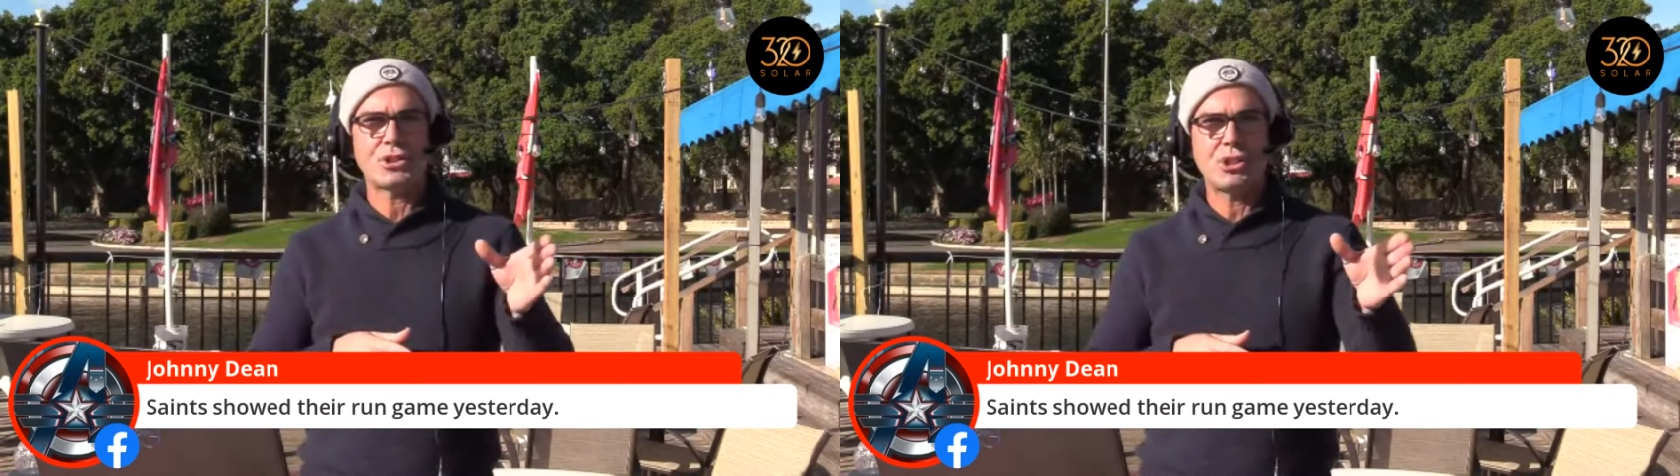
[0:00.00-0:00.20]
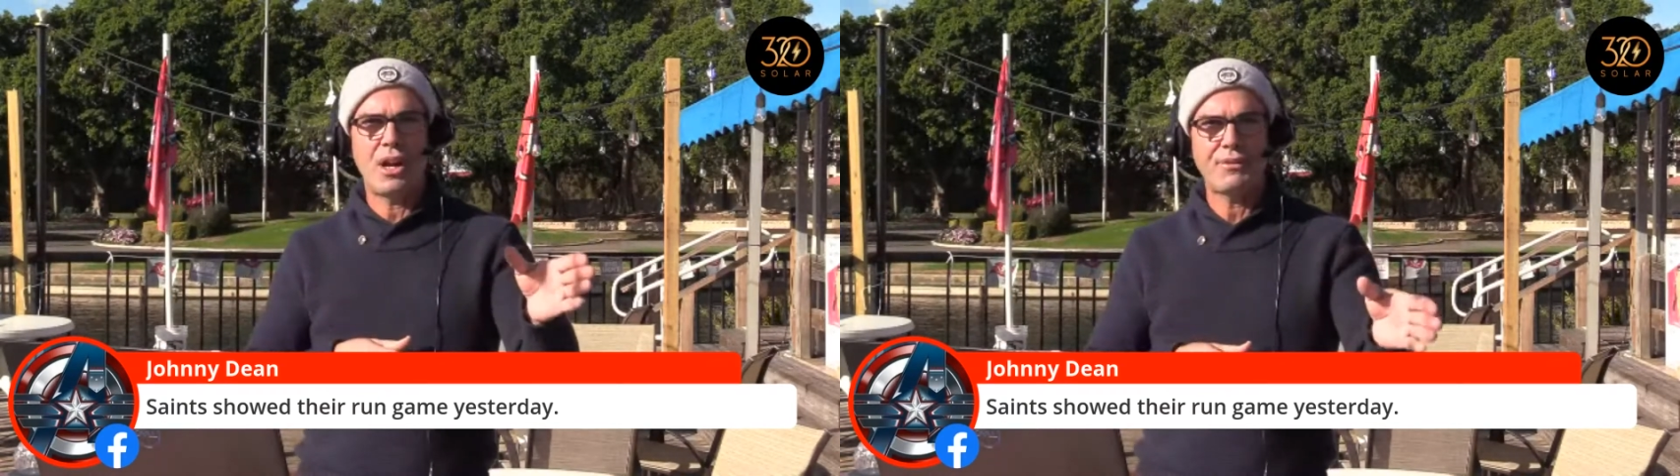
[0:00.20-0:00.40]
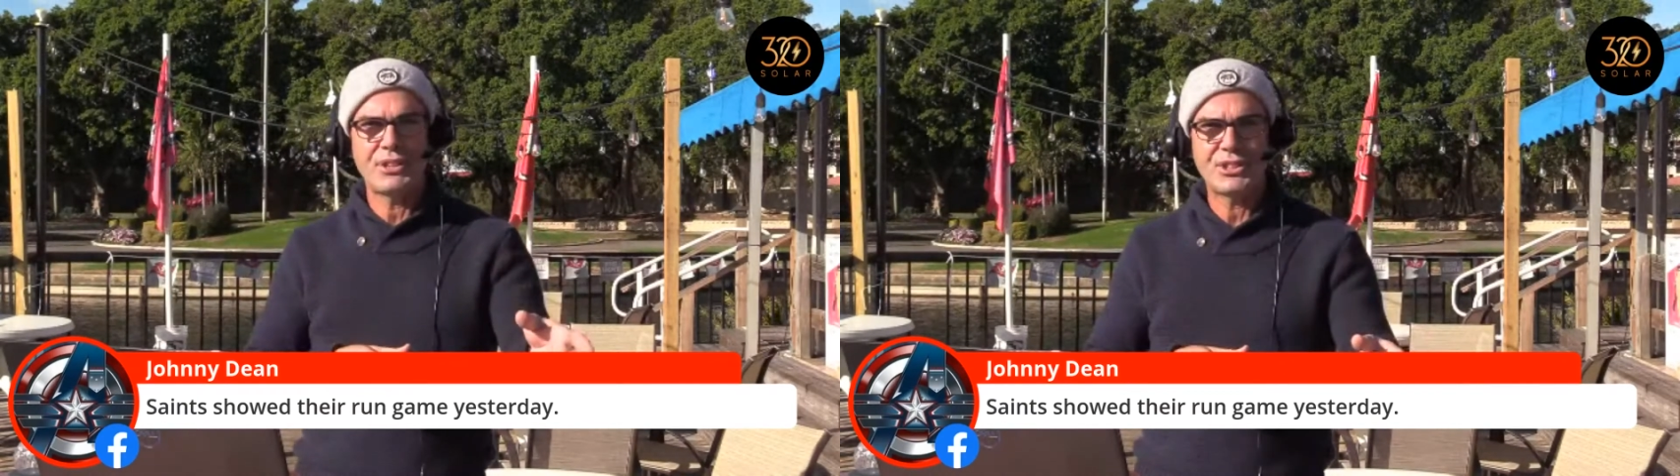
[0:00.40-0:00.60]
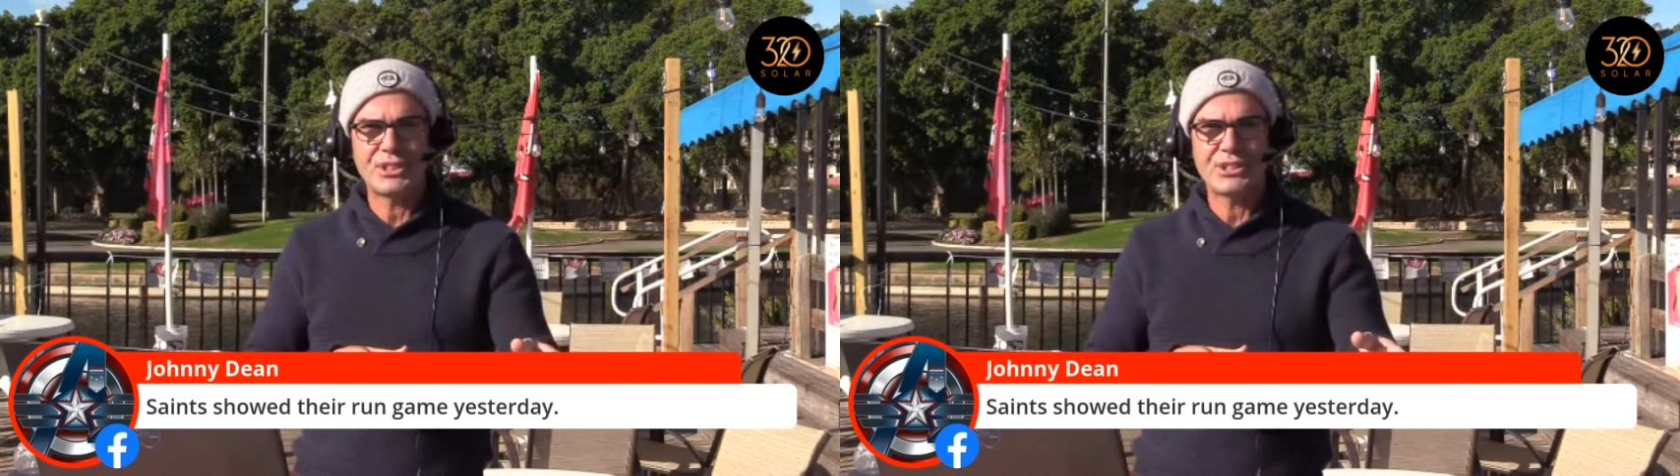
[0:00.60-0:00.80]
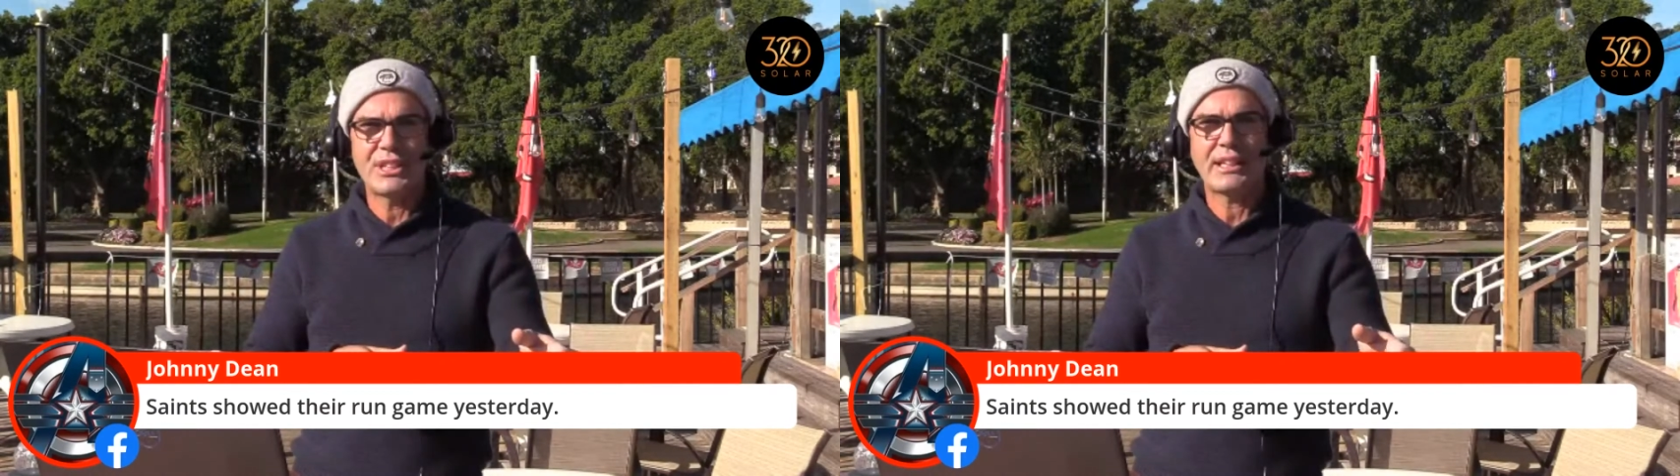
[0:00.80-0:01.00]
softness
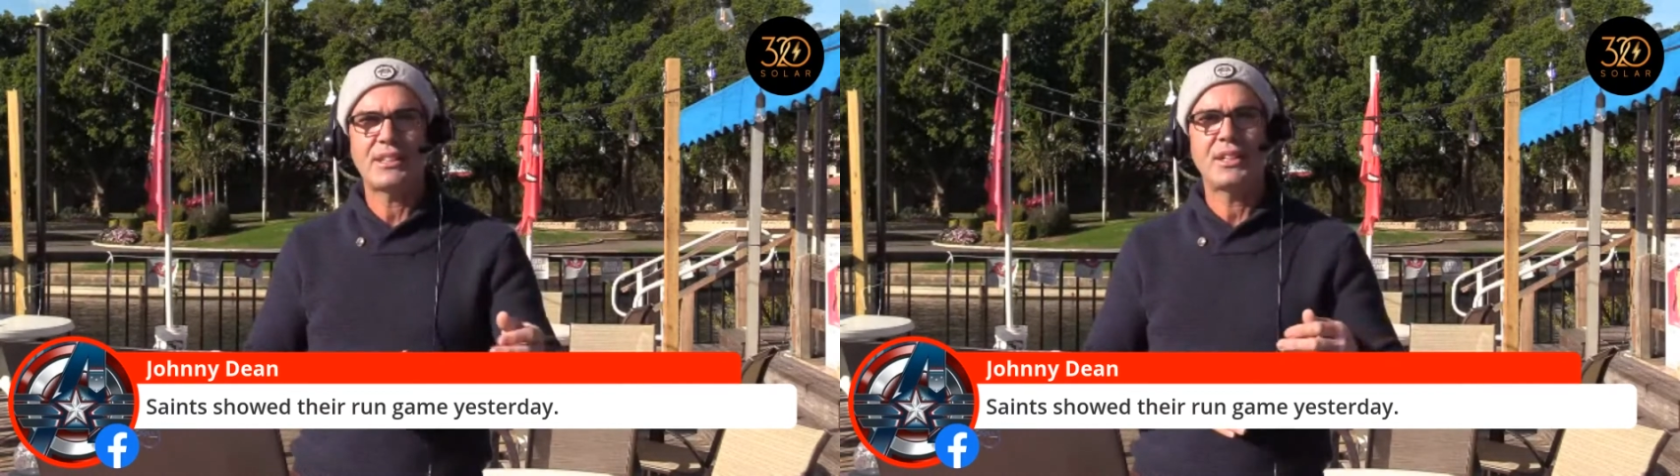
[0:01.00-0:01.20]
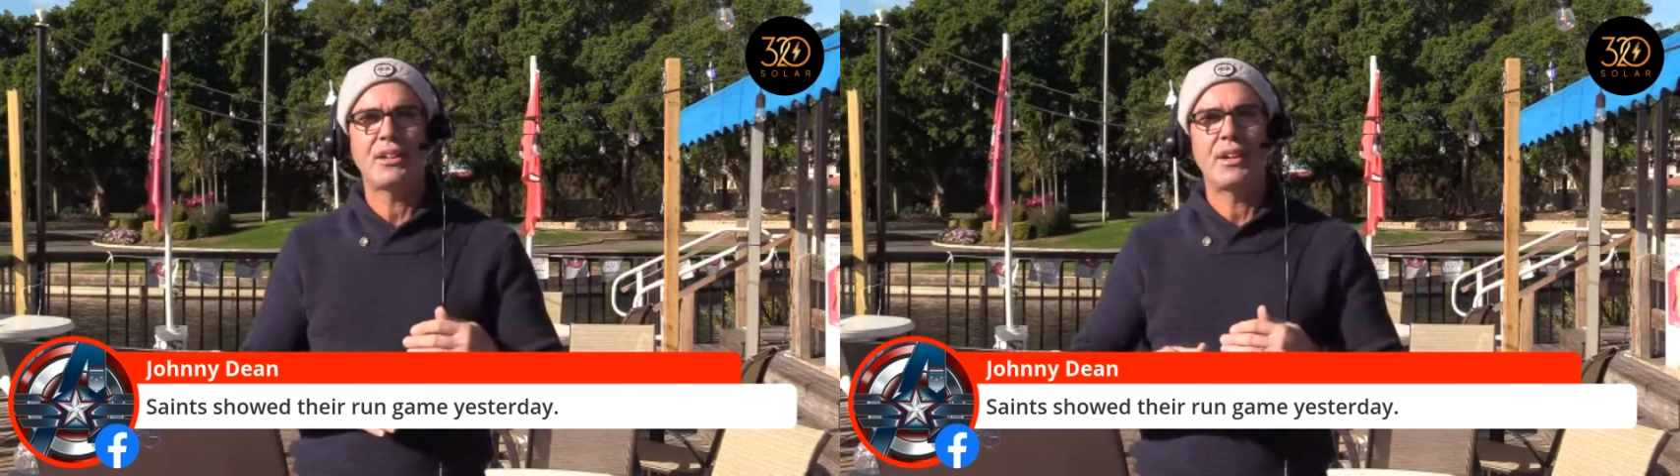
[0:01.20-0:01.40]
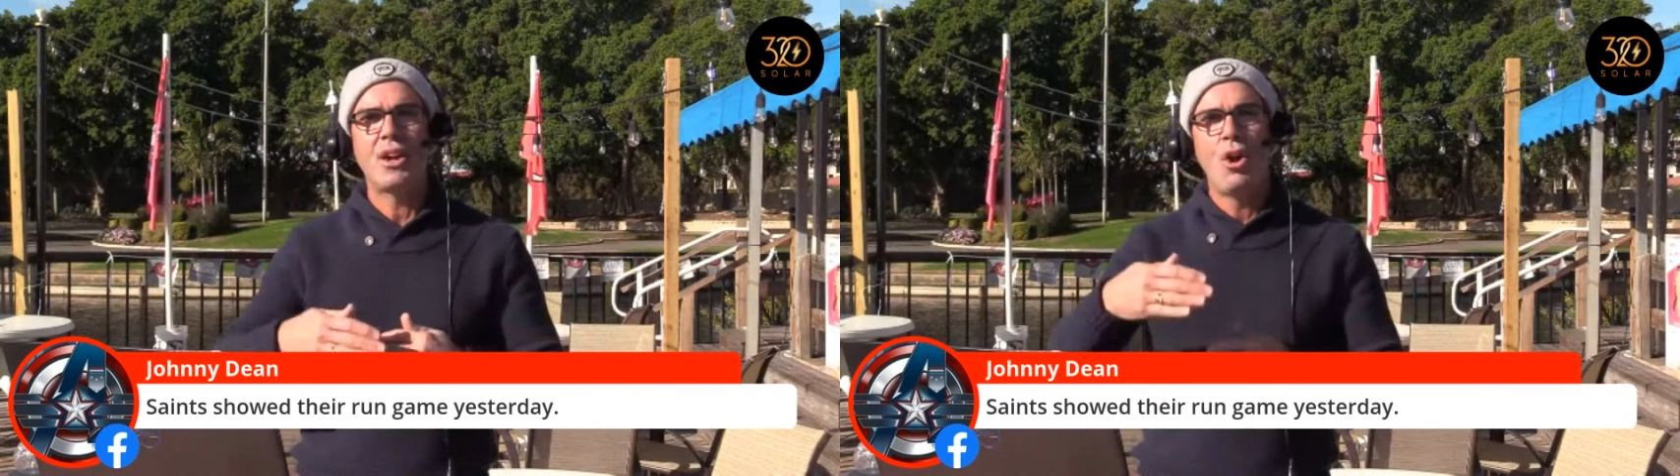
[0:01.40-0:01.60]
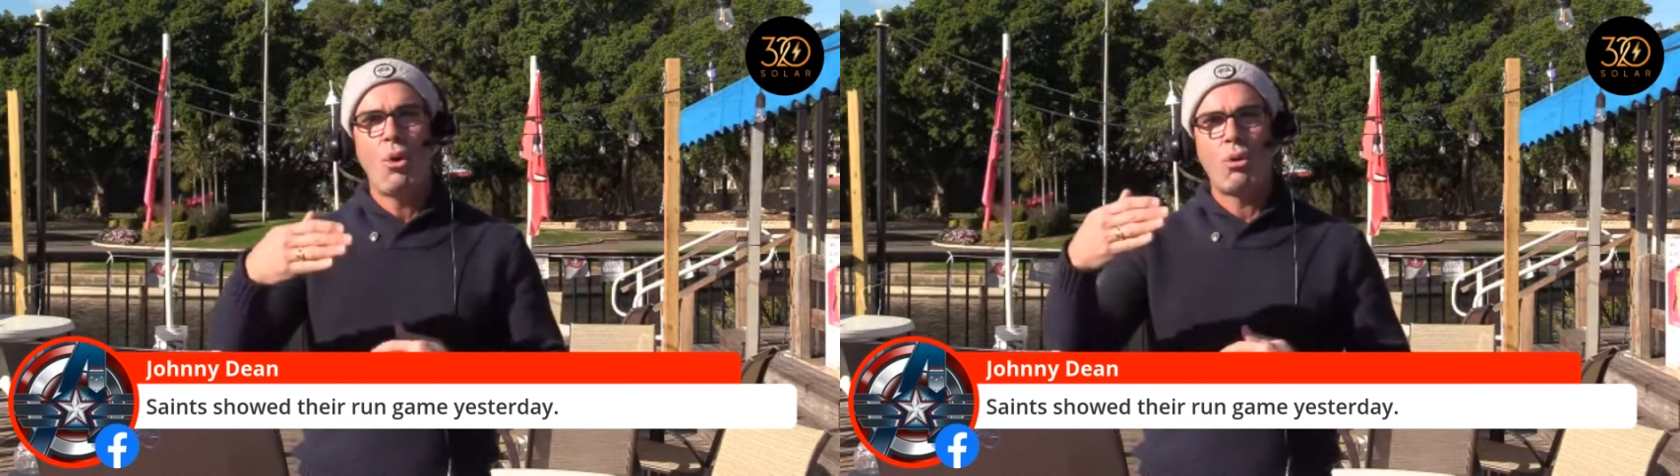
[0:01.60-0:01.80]
in the secondary